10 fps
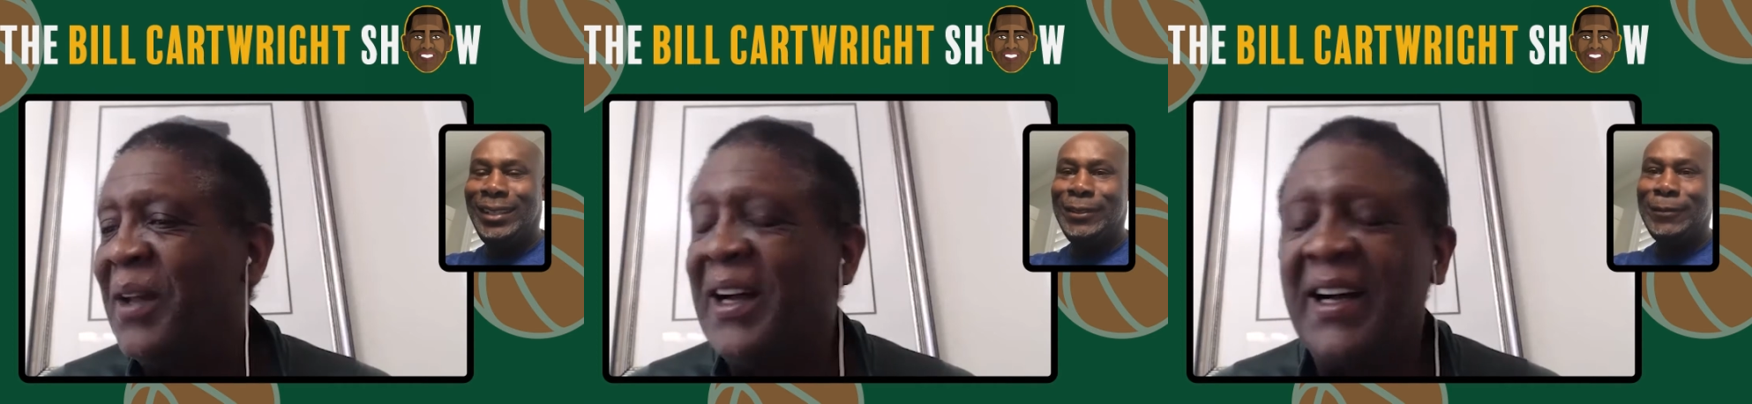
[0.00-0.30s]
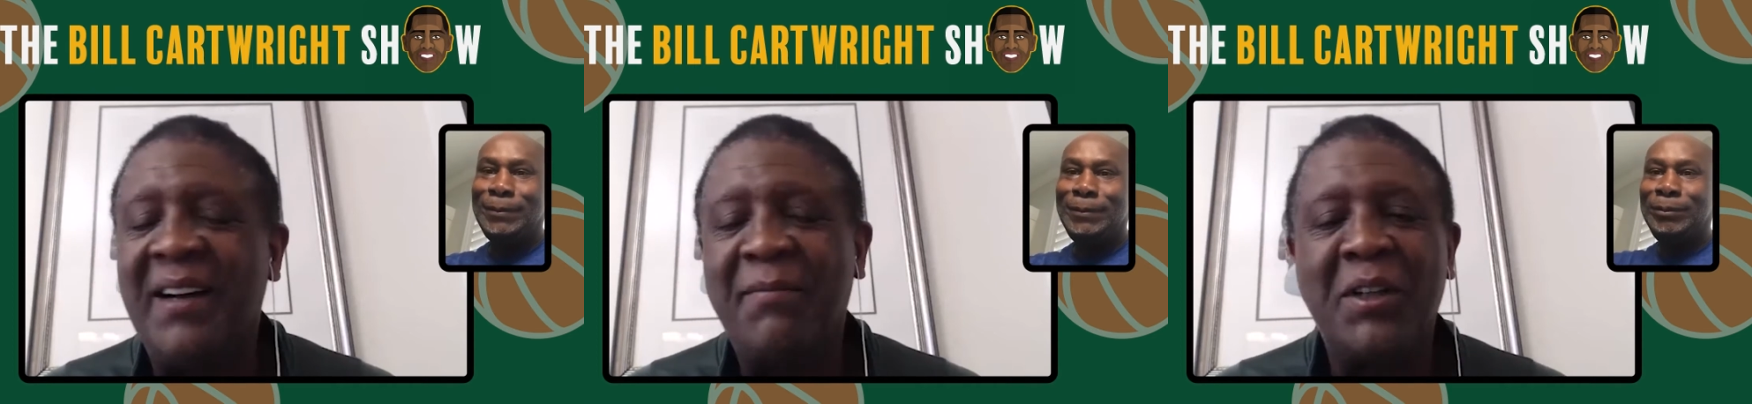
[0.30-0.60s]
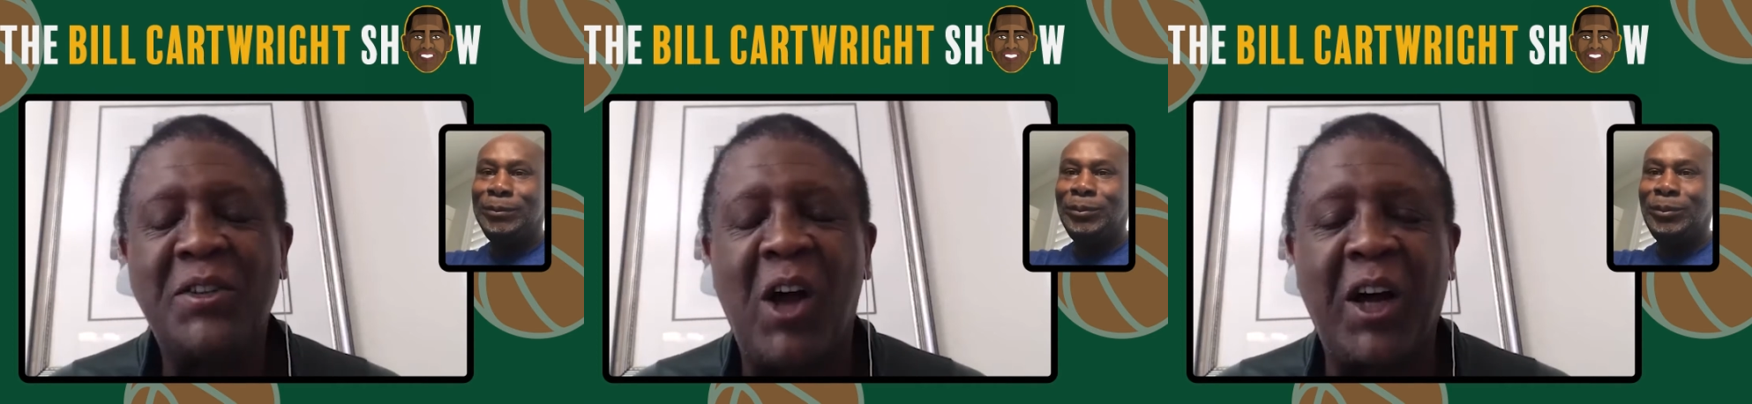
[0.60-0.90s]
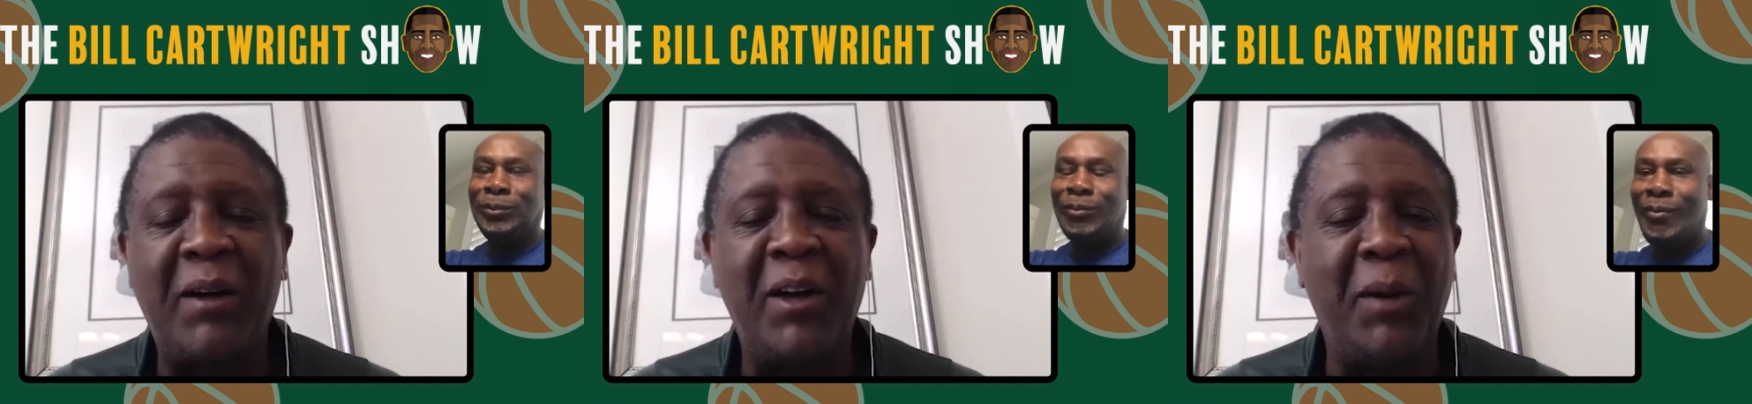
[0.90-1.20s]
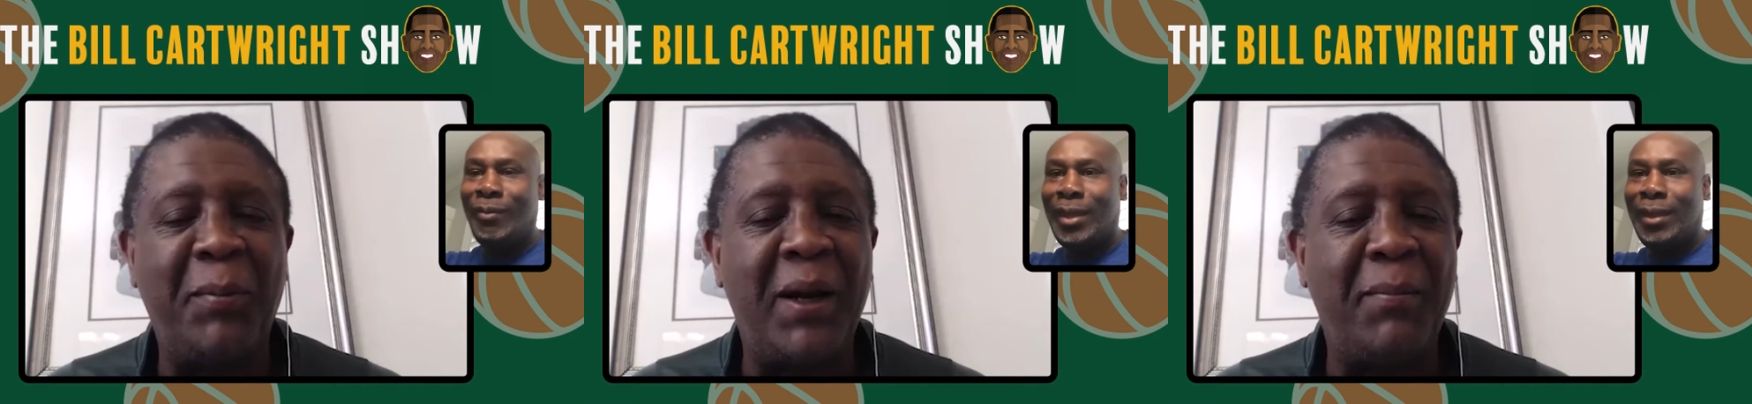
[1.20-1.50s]
Speaker 1: Uh, talk a
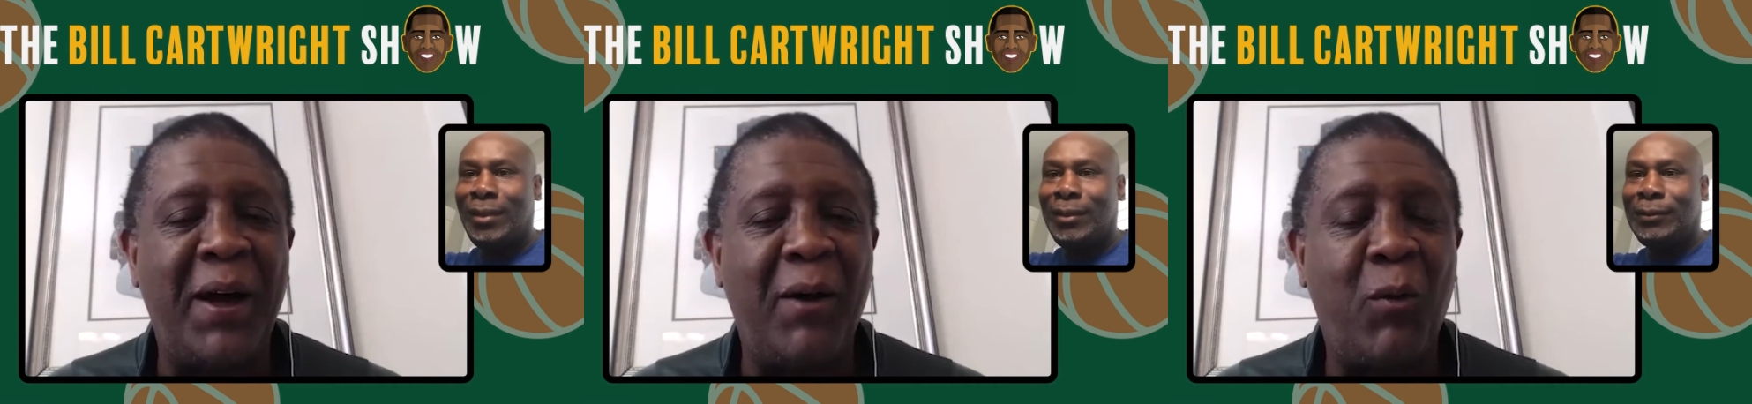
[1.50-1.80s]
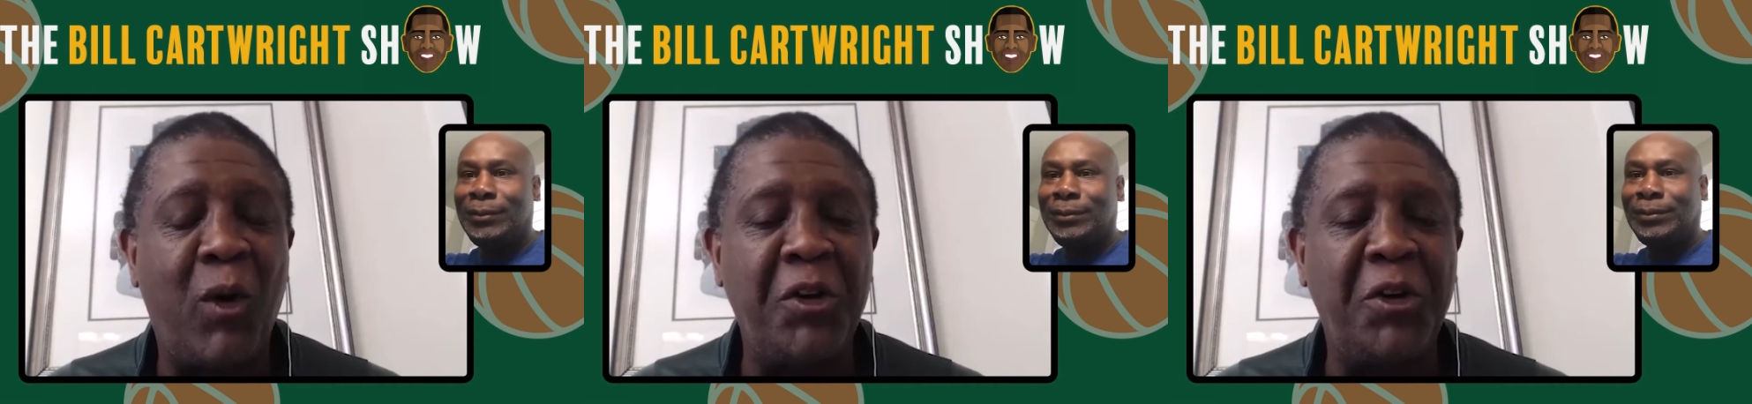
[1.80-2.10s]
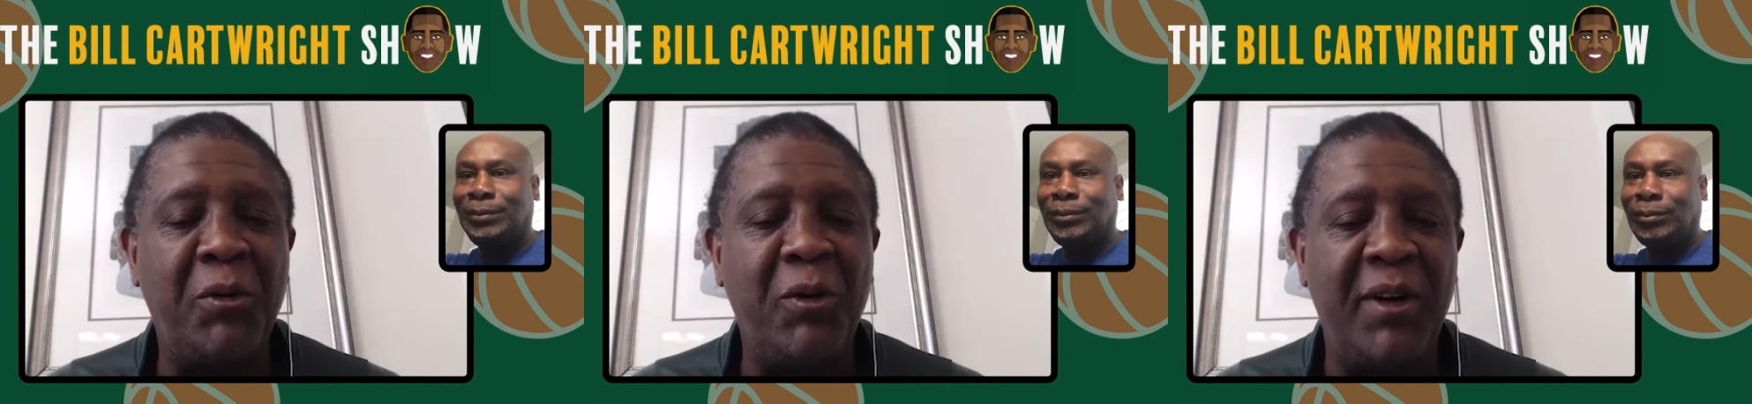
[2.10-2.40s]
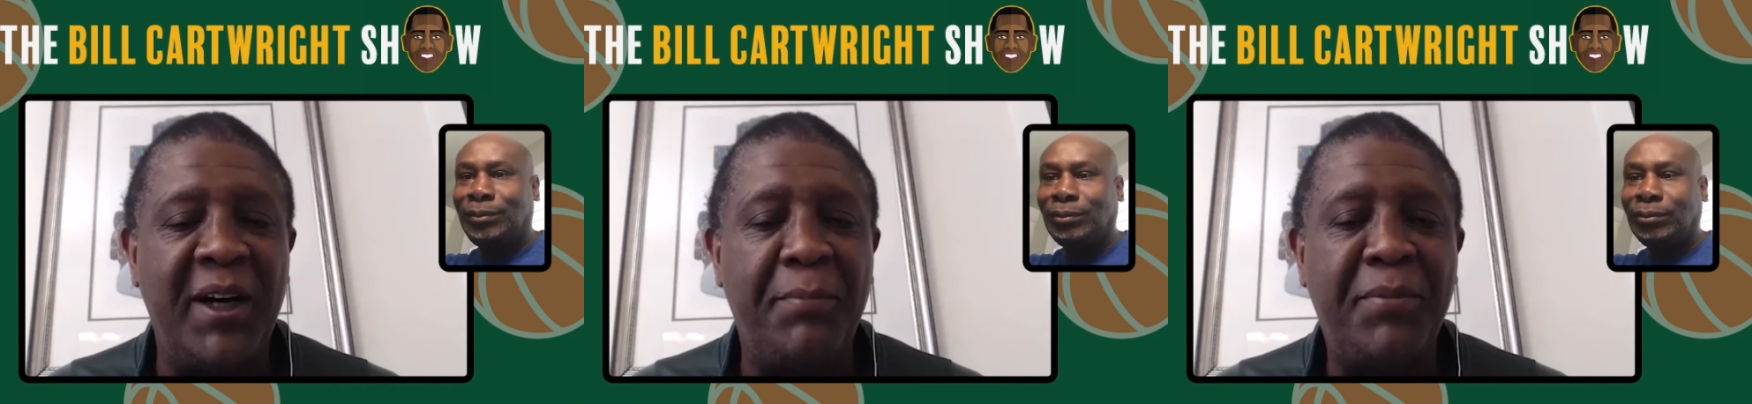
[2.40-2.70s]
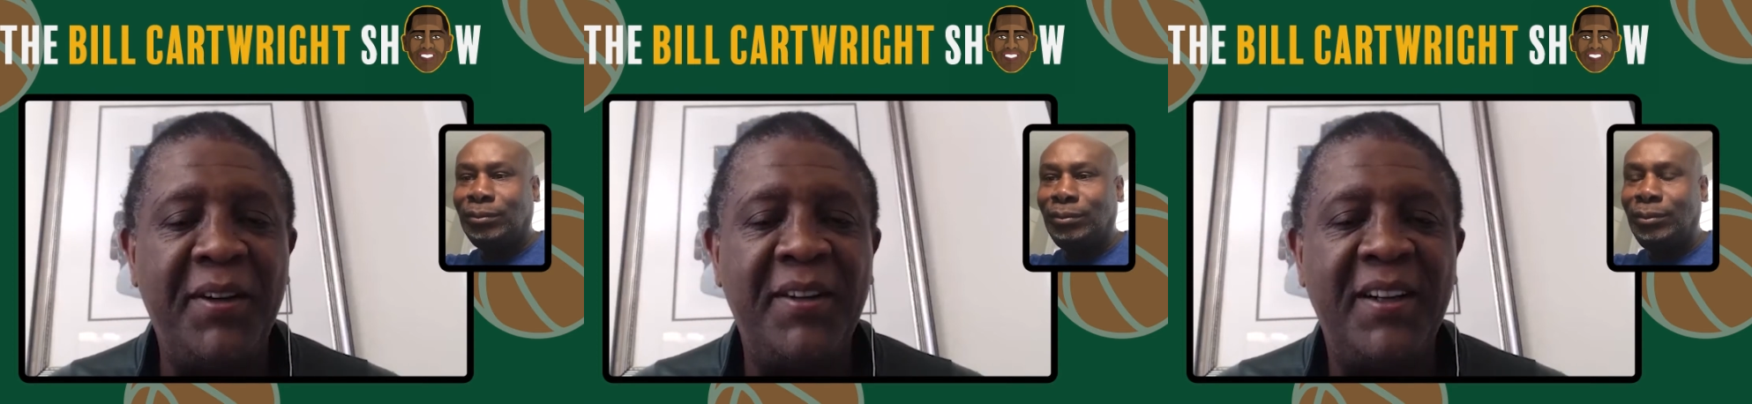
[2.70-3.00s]
little bit about where you grew up